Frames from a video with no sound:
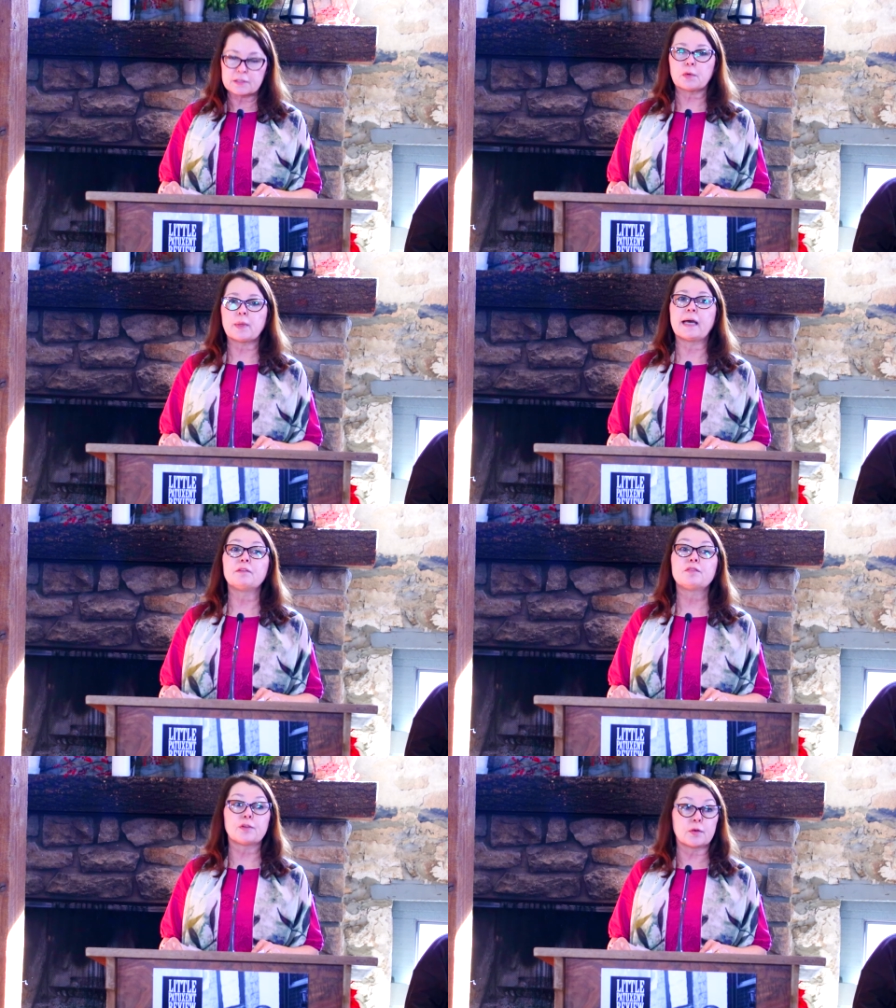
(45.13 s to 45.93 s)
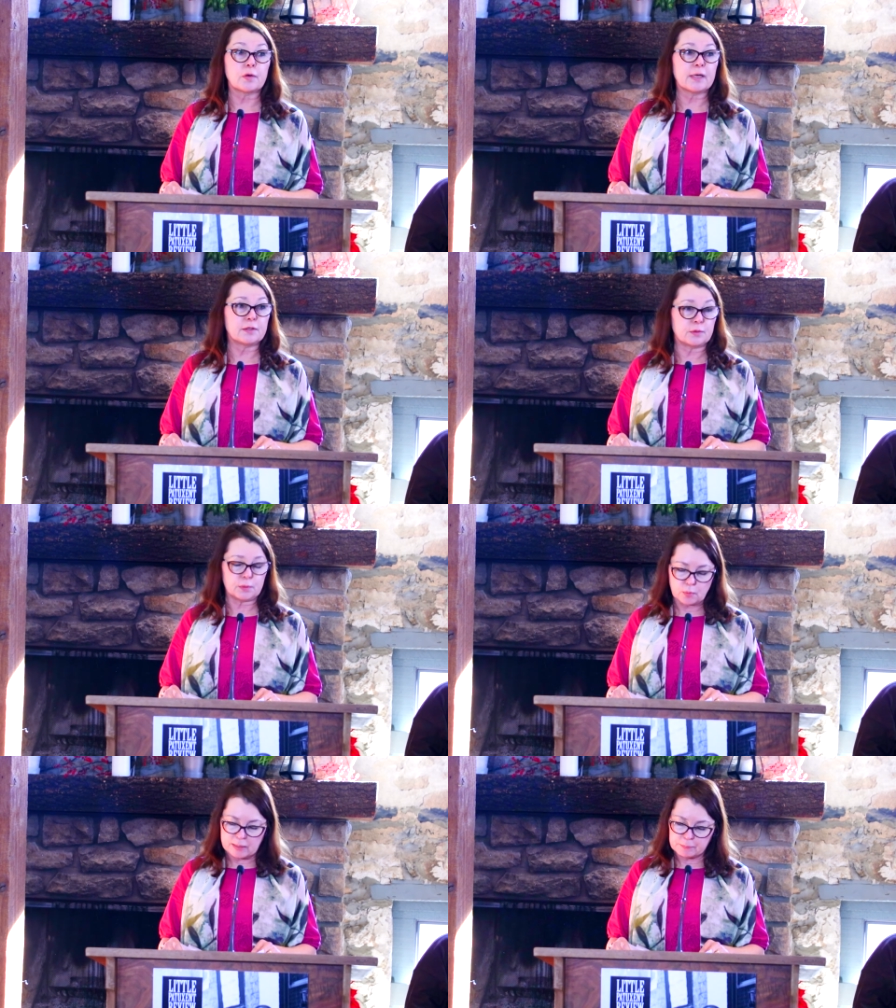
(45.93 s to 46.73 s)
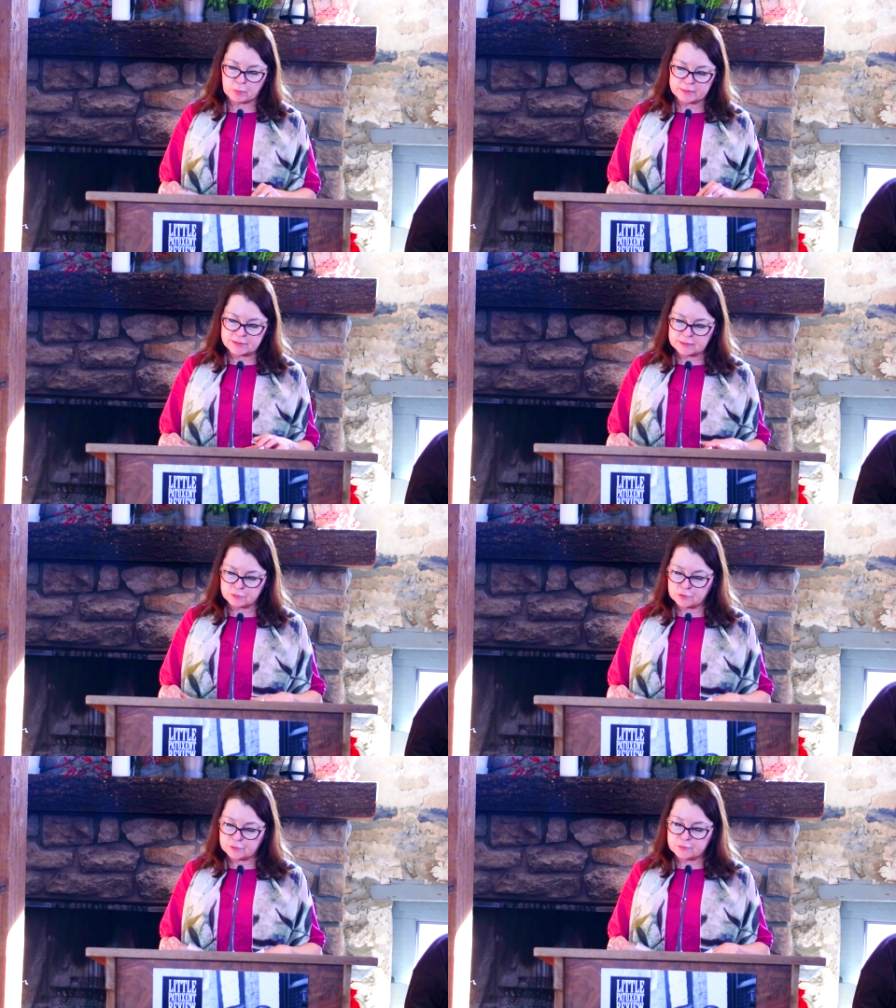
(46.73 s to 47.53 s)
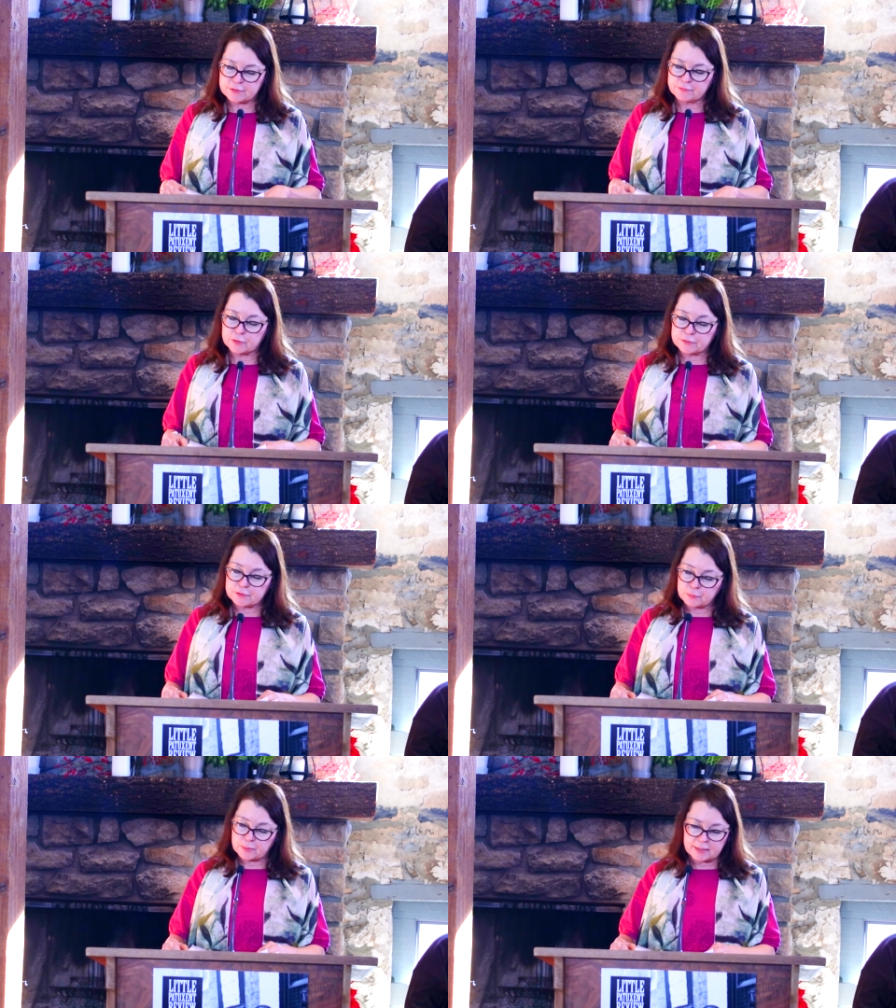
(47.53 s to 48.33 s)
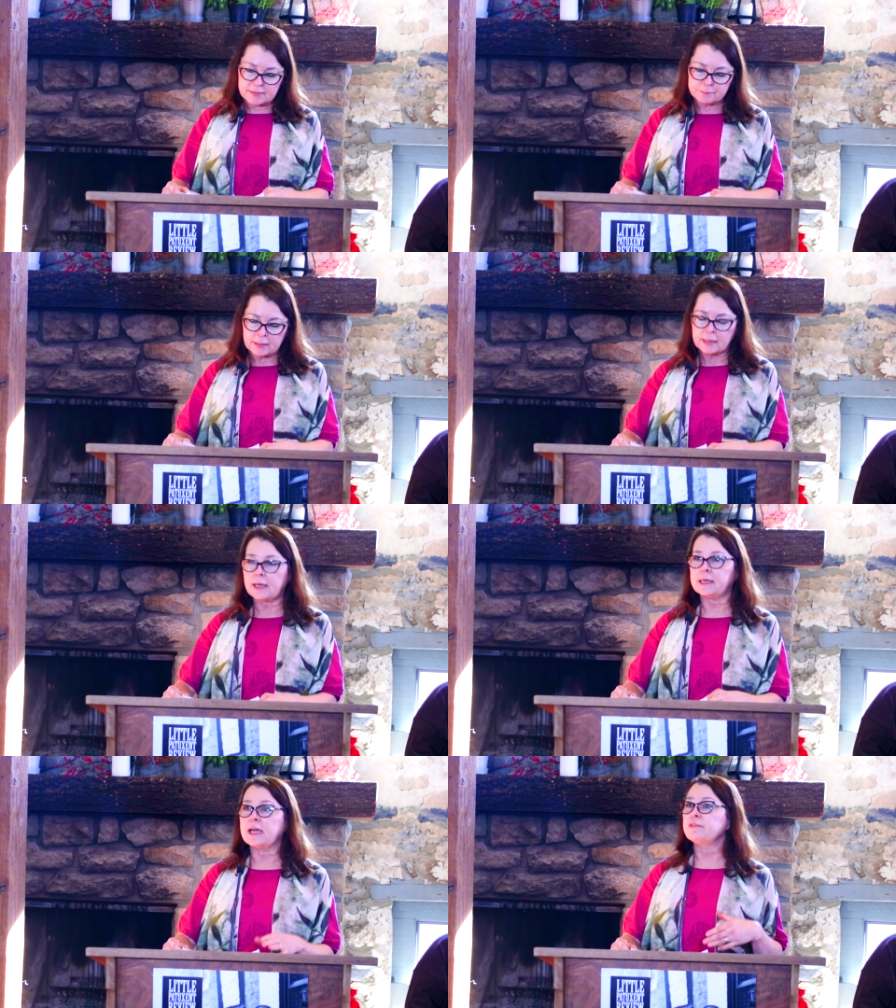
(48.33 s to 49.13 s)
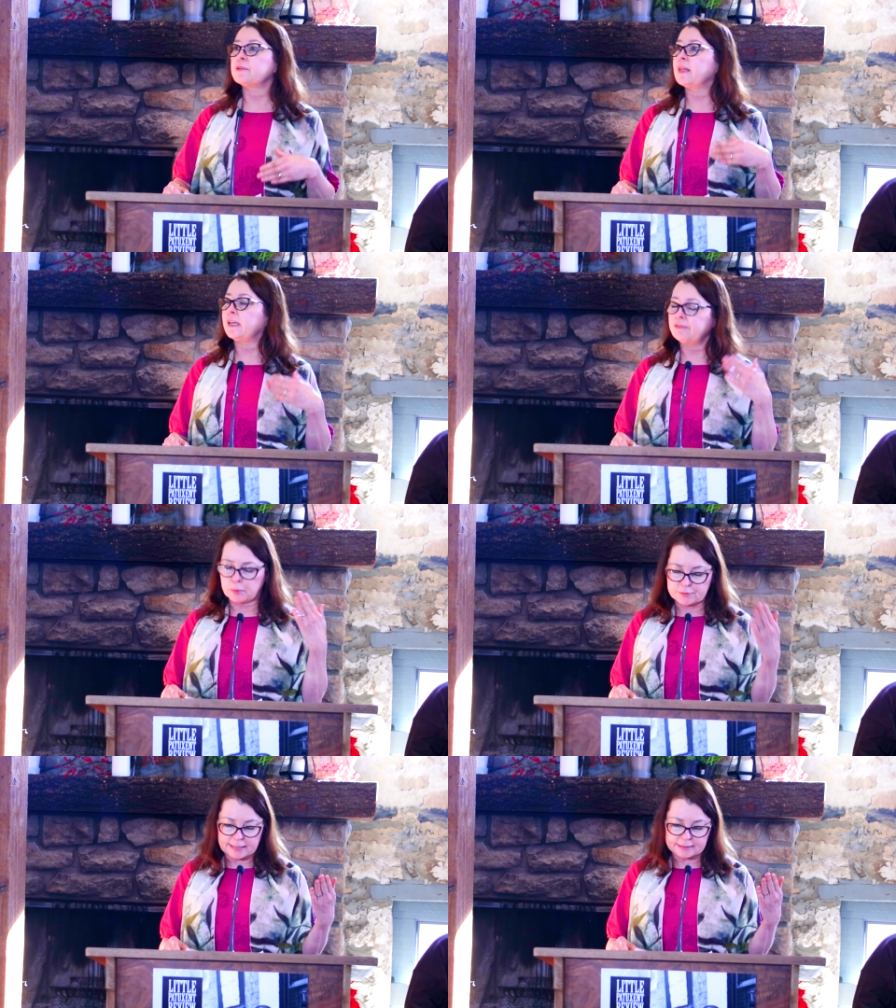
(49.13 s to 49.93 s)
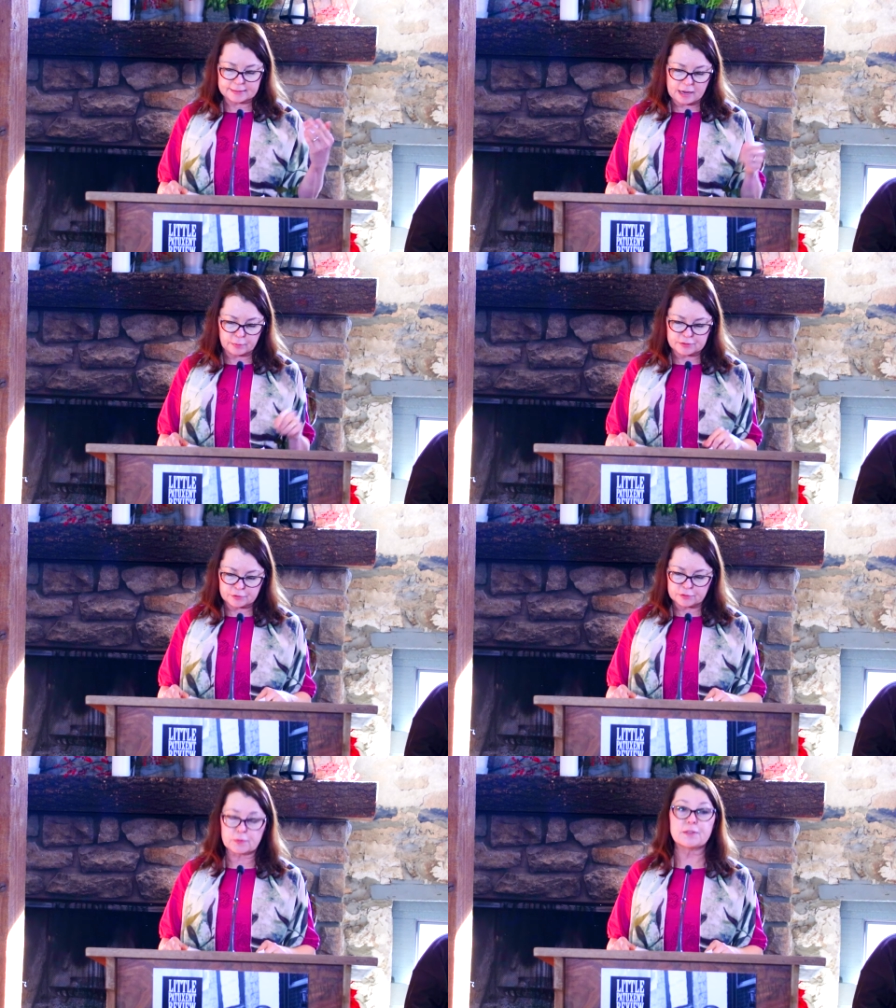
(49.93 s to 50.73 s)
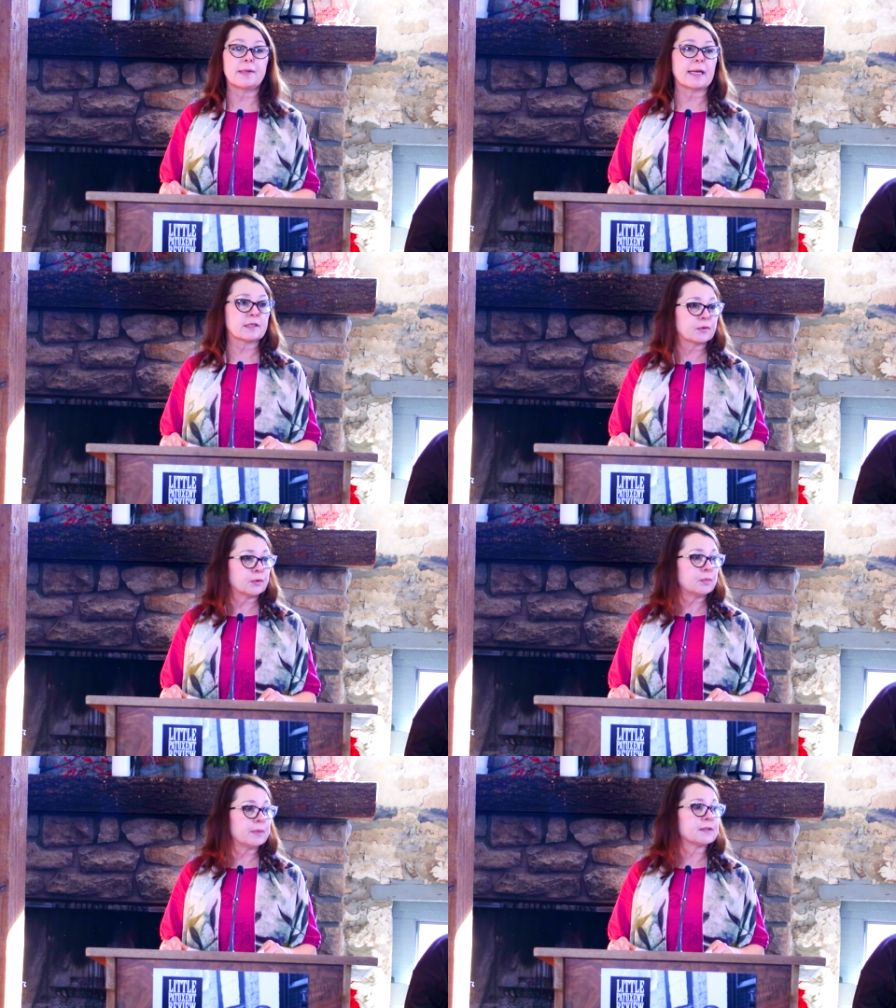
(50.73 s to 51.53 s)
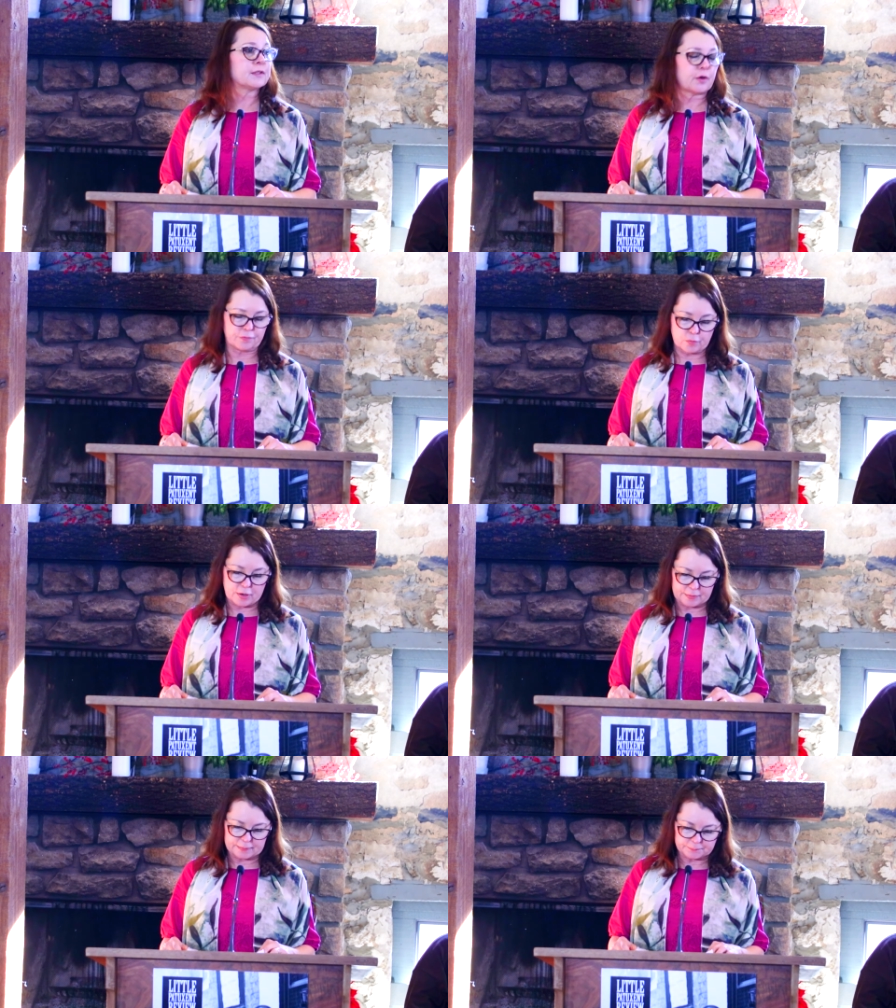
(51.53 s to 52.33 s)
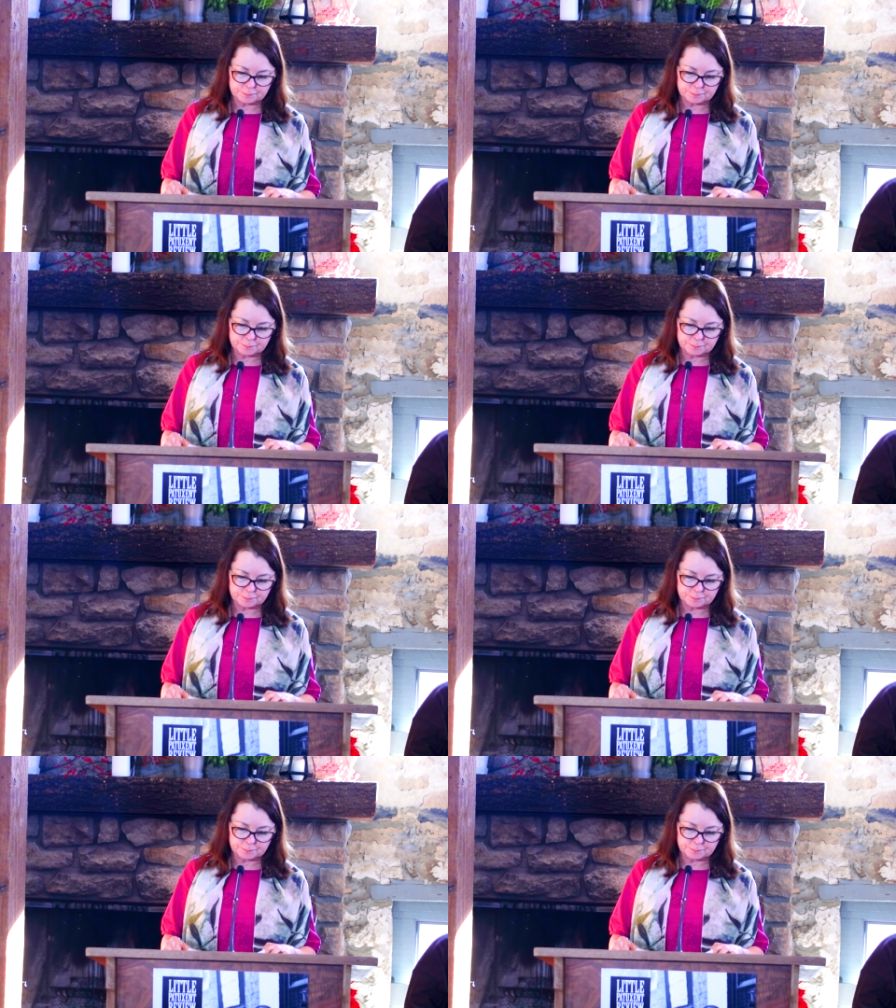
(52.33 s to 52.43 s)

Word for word: So without further ado, I'm going to introduce the first three. And after they've presented, I'll introduce the next group and so forth.